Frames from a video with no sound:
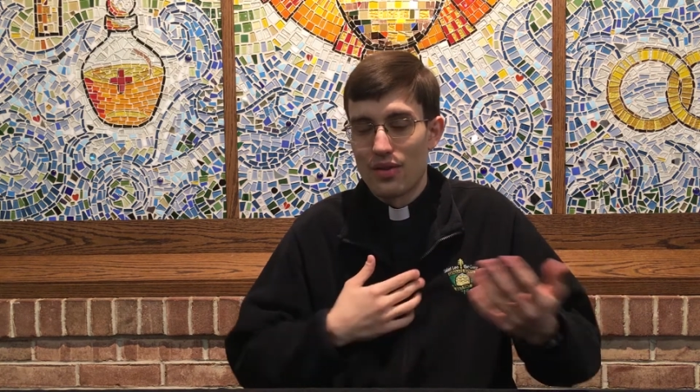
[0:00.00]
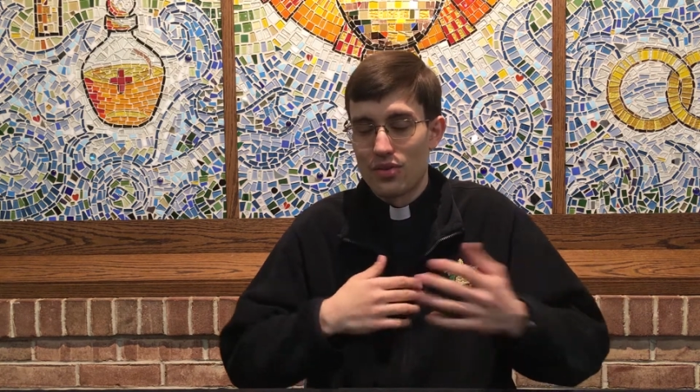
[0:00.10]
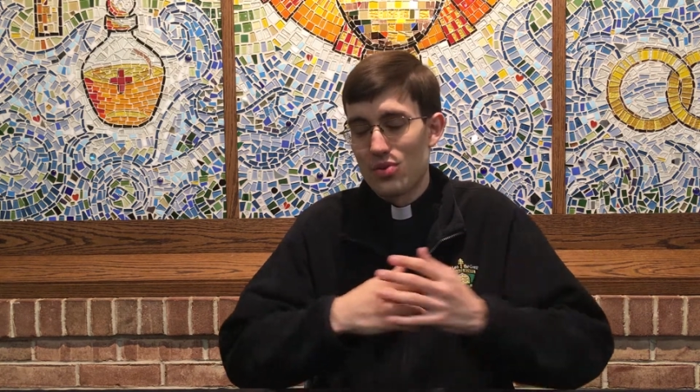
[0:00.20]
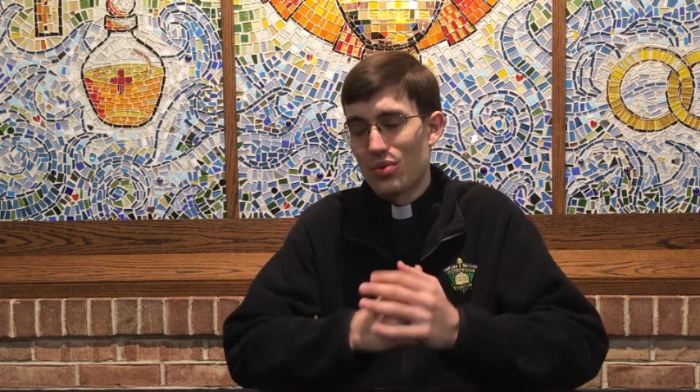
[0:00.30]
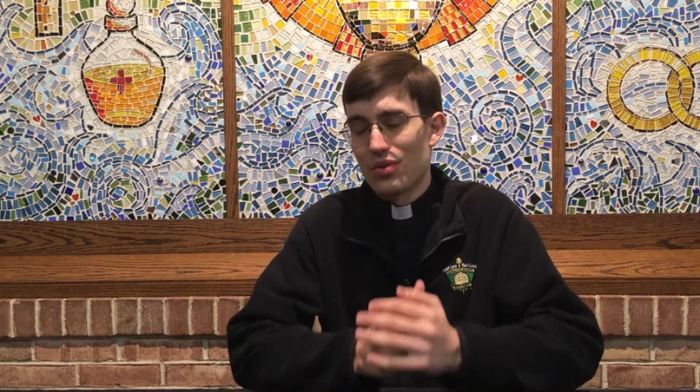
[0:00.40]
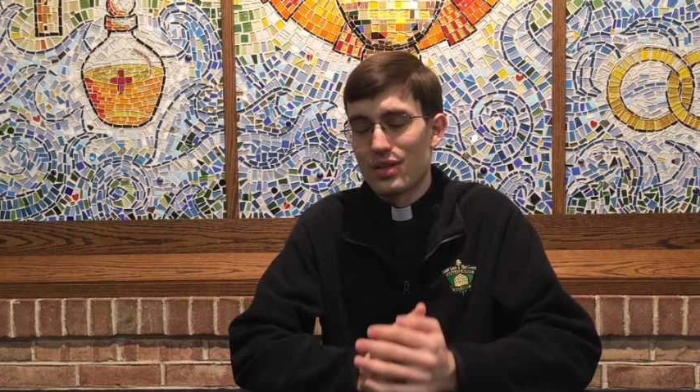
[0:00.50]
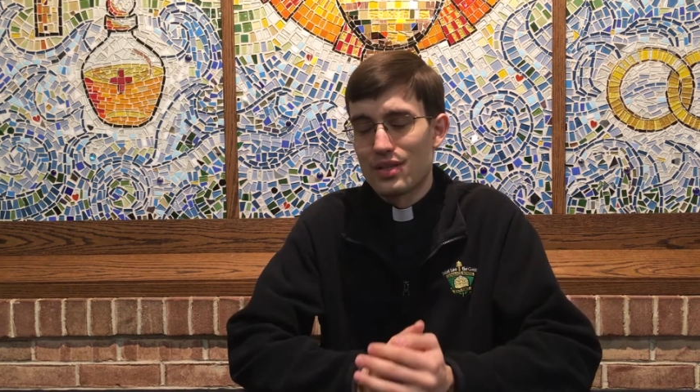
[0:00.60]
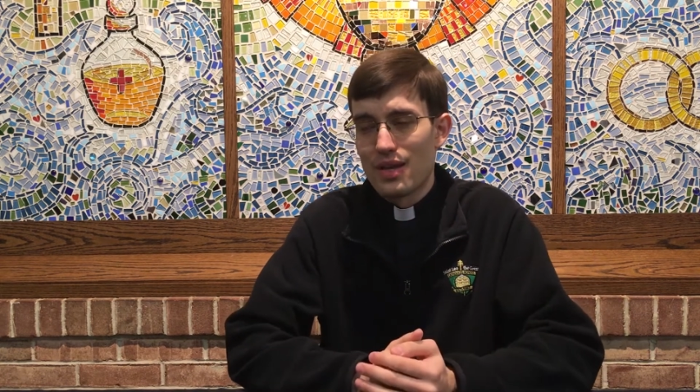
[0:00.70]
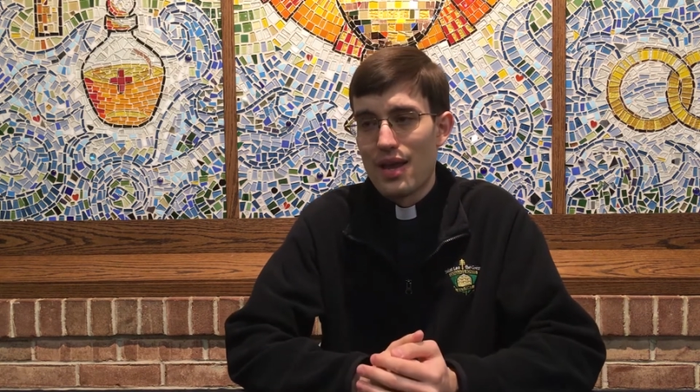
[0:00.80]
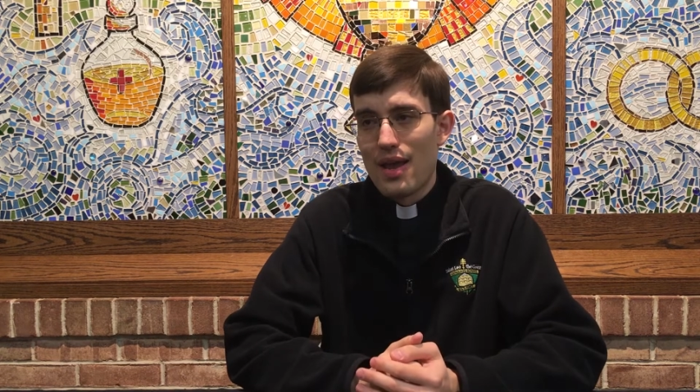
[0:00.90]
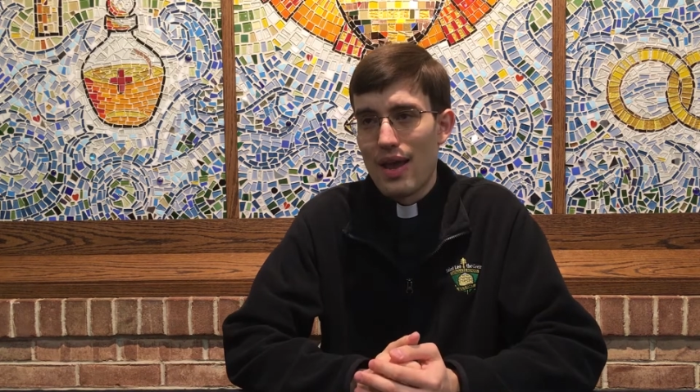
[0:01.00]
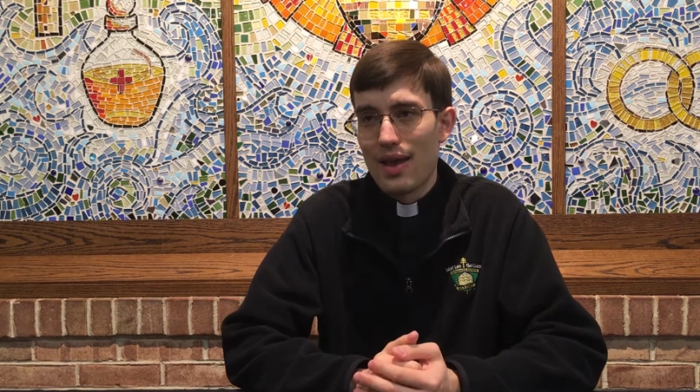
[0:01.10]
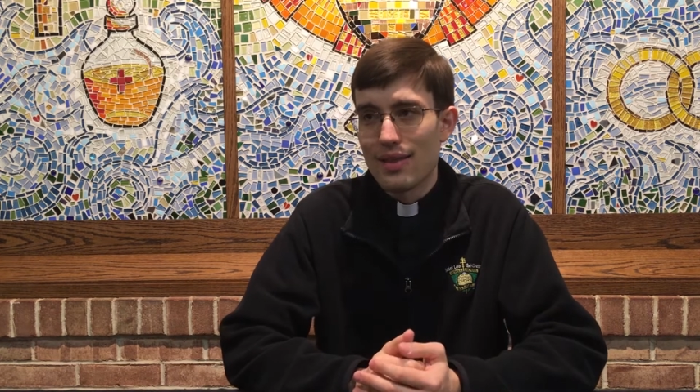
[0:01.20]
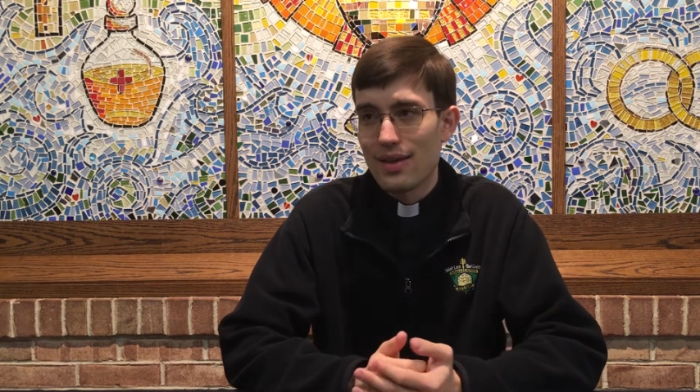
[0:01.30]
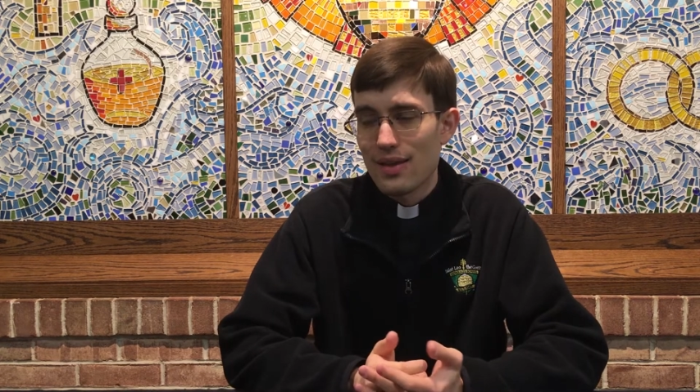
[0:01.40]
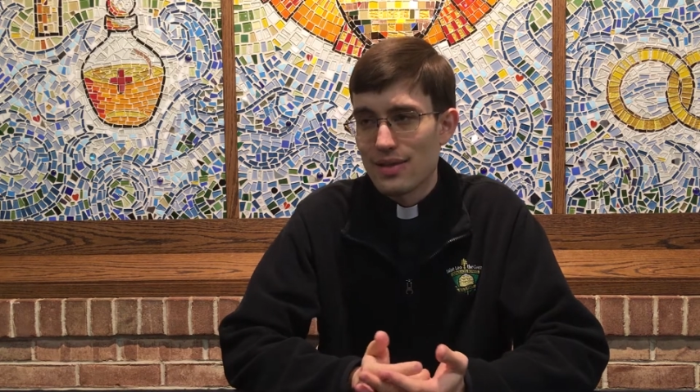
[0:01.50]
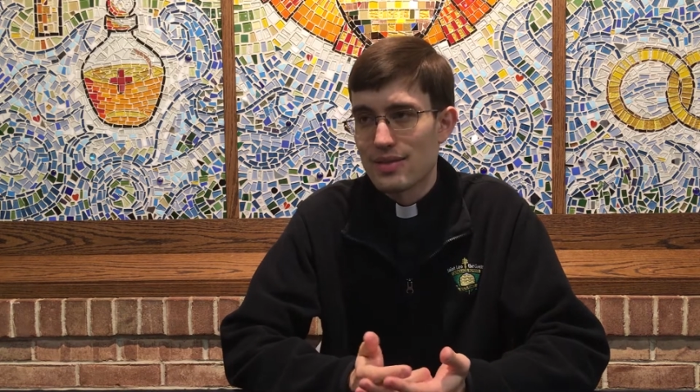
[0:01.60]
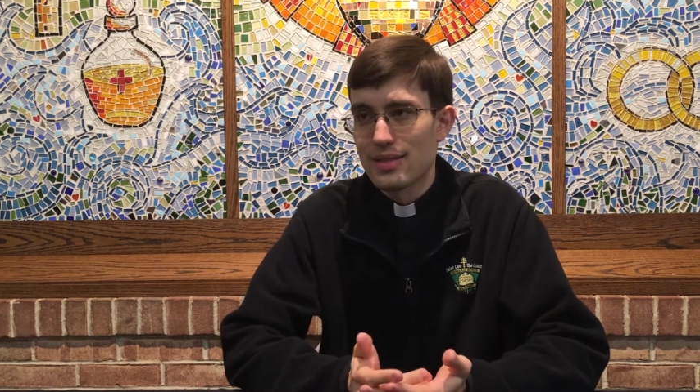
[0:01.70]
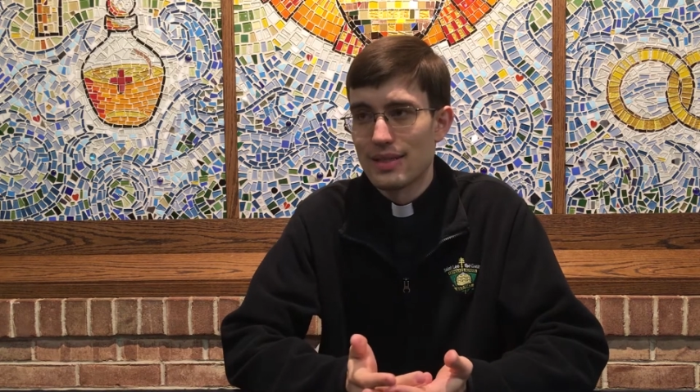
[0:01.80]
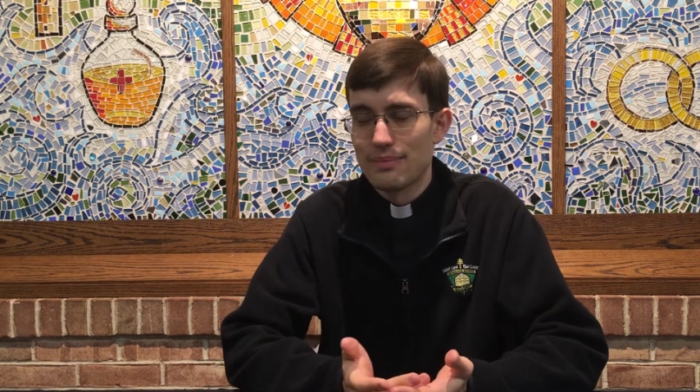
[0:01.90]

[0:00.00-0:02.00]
the Eucharist. And I think it's...